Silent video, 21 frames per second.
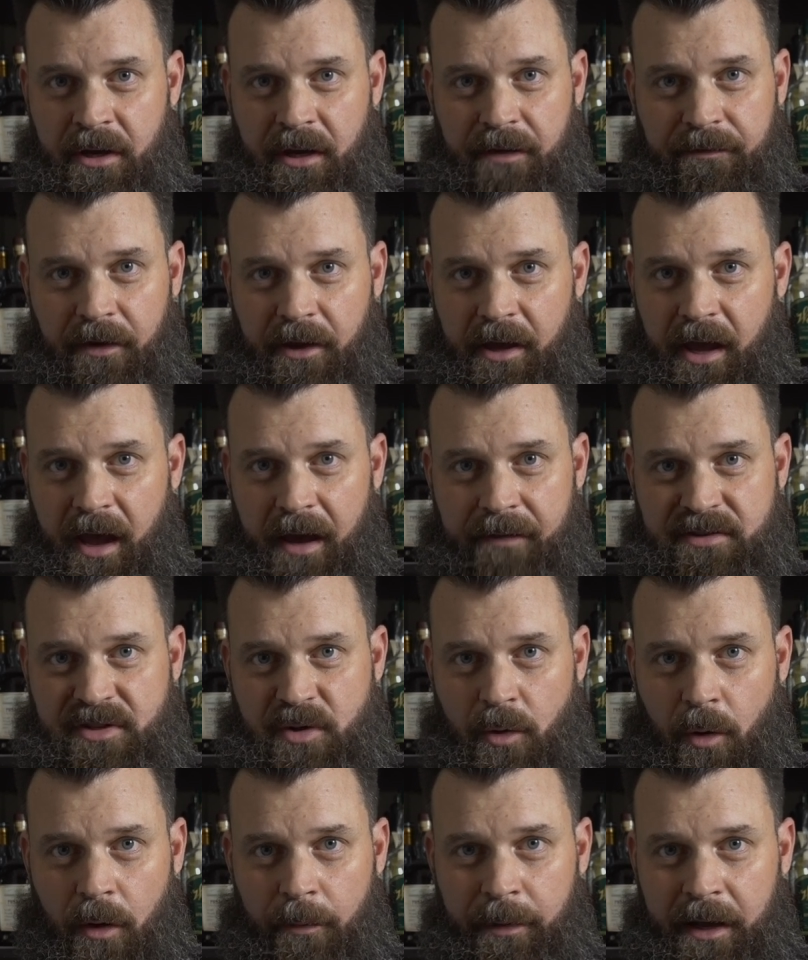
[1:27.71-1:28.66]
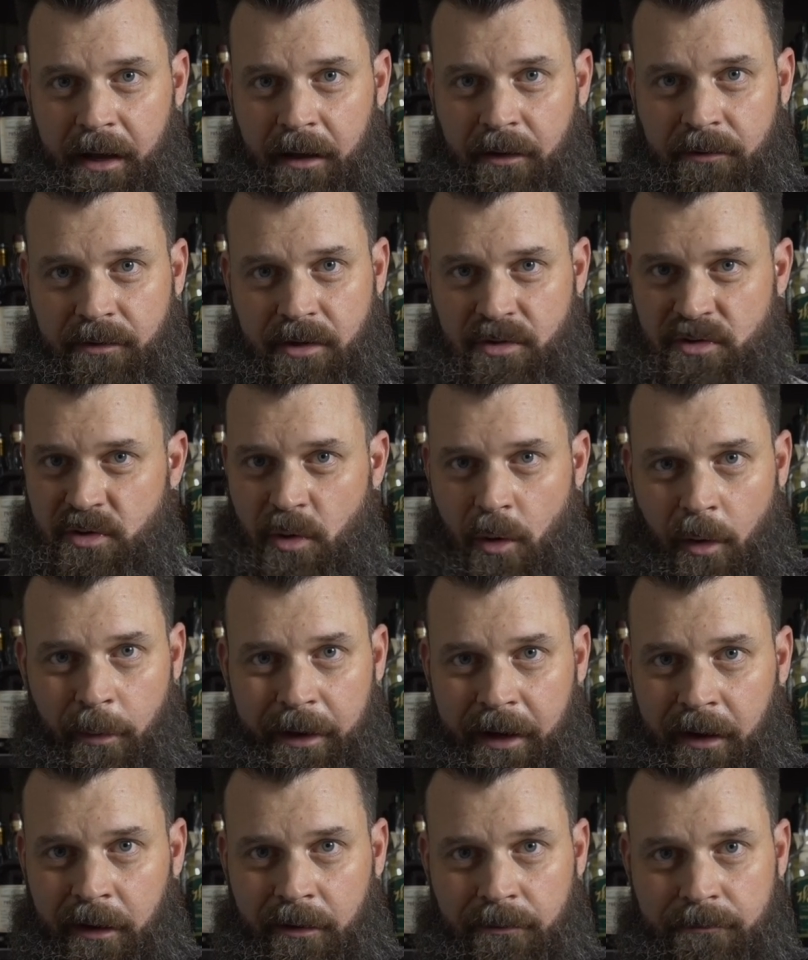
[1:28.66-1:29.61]
If all you have is Korbel, use
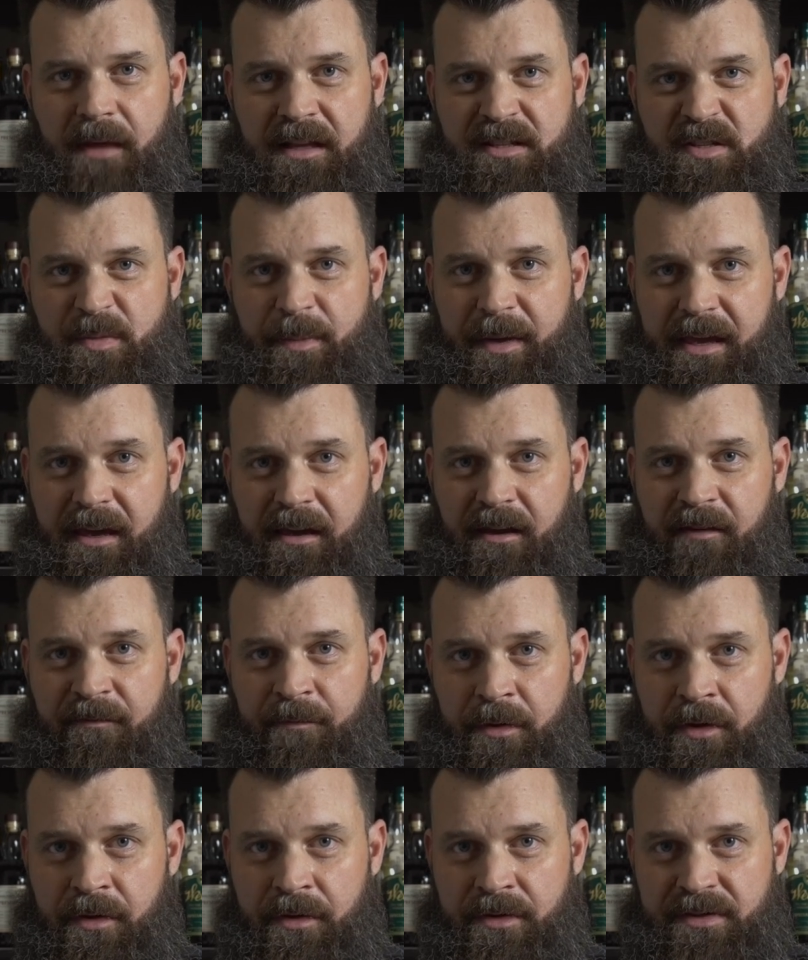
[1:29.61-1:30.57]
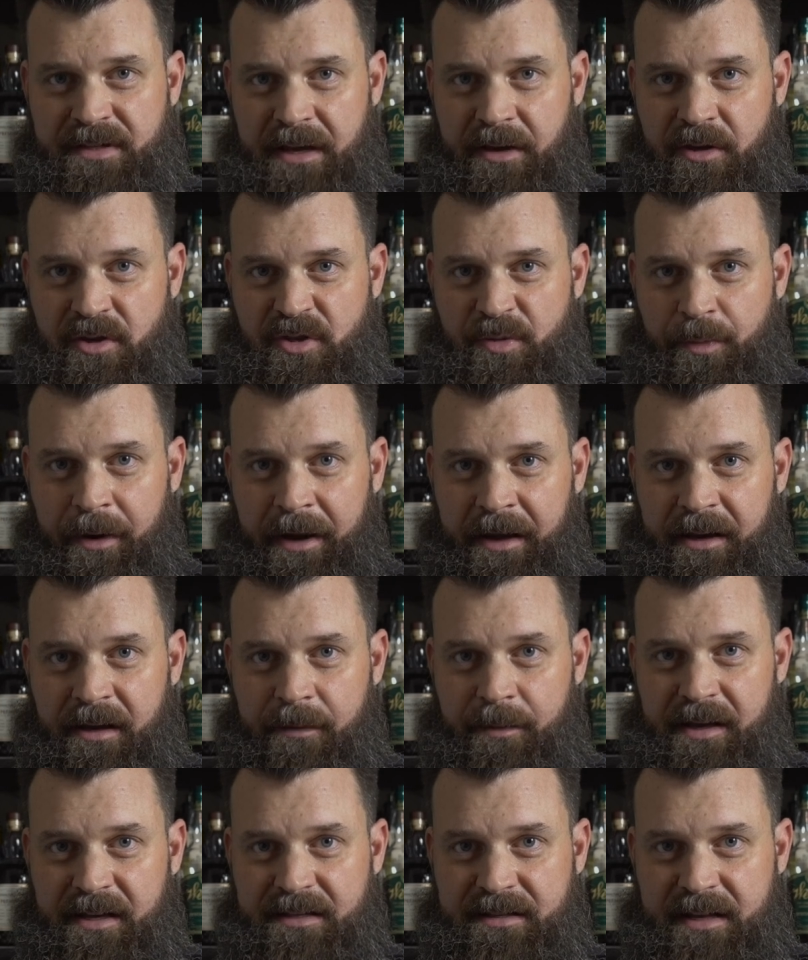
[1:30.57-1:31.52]
Korbel. And speaking of booze, I used brandy
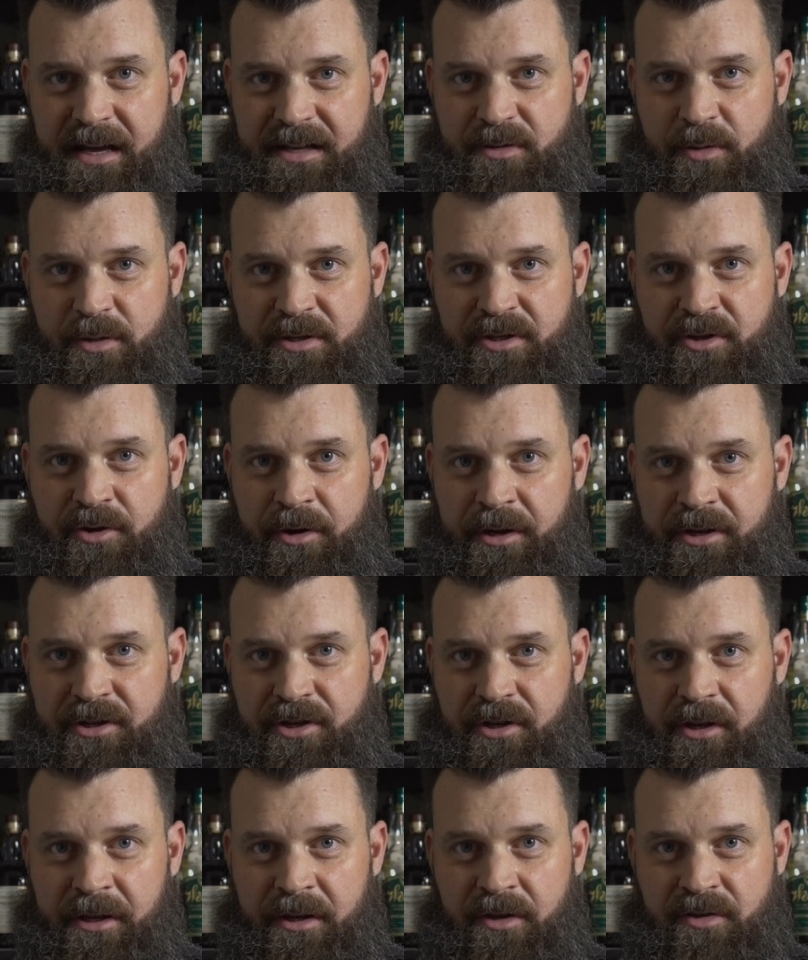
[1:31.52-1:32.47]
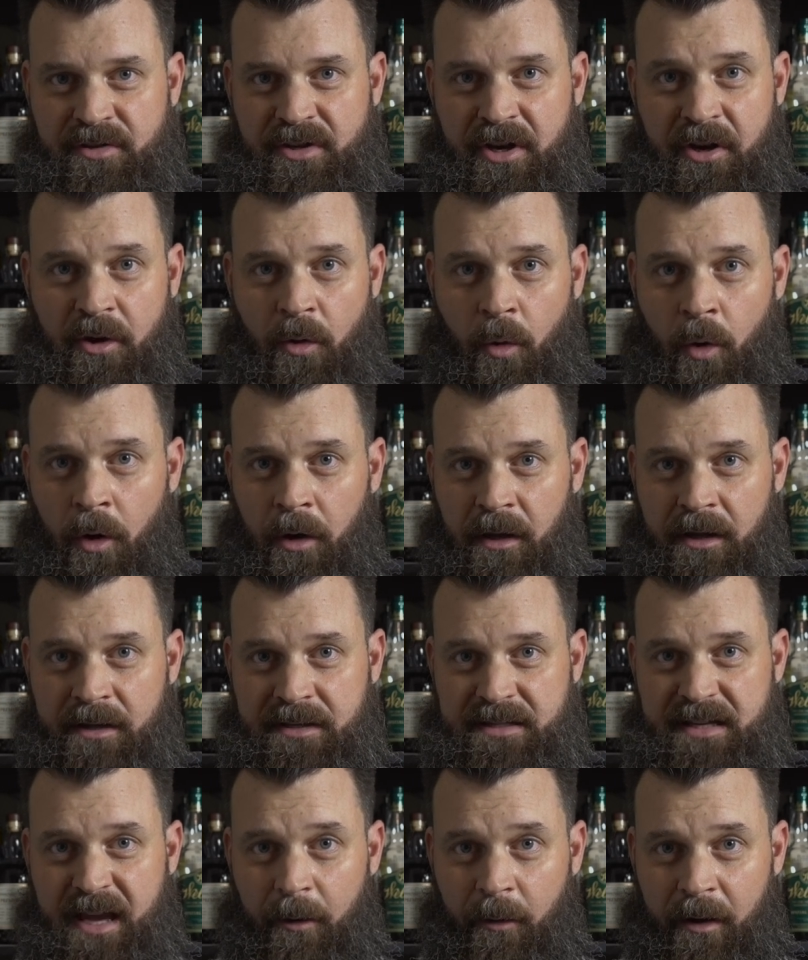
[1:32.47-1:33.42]
because that's what's traditionally used in New
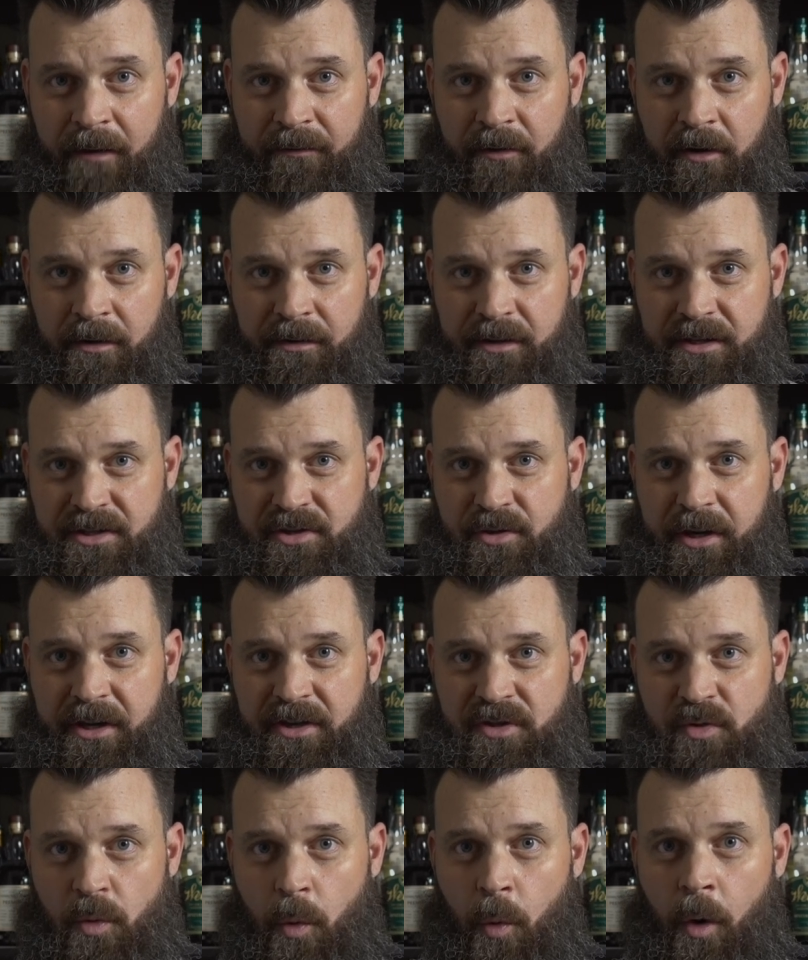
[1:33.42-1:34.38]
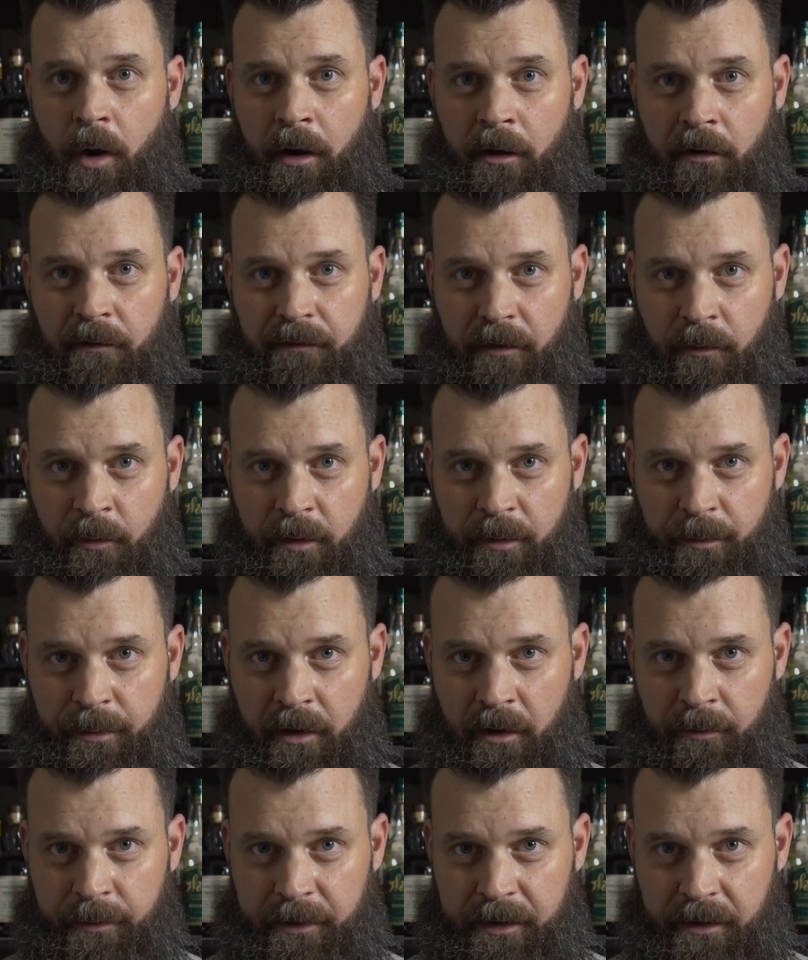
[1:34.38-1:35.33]
Orleans. However, this drink is wonderful with
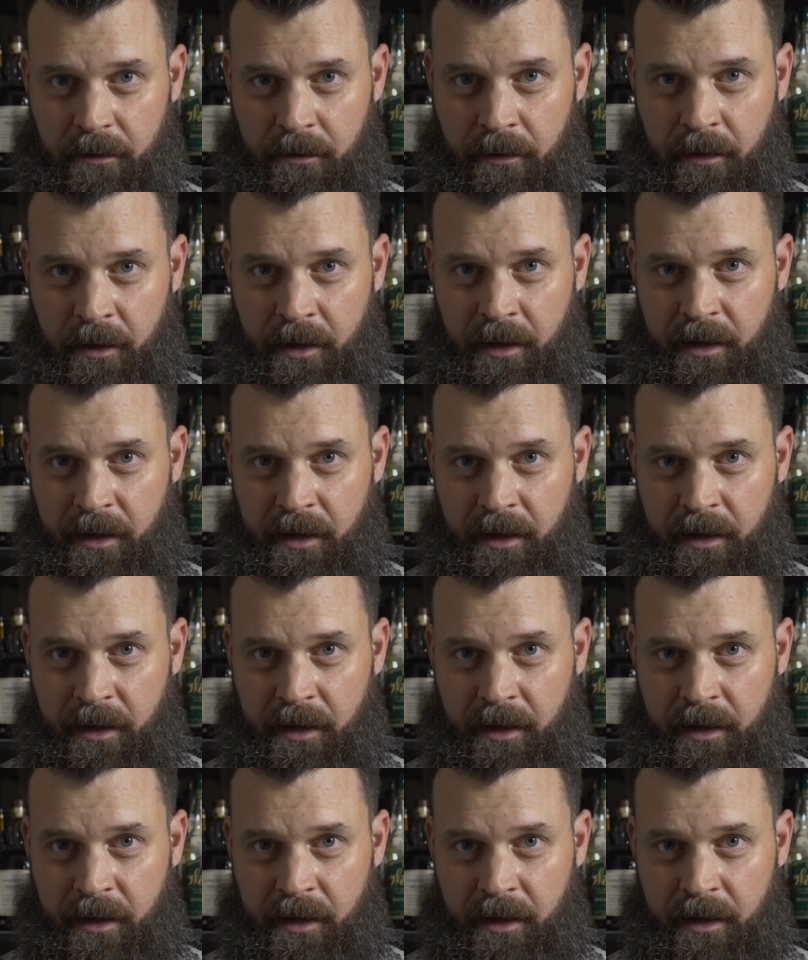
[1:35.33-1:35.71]
bourbon.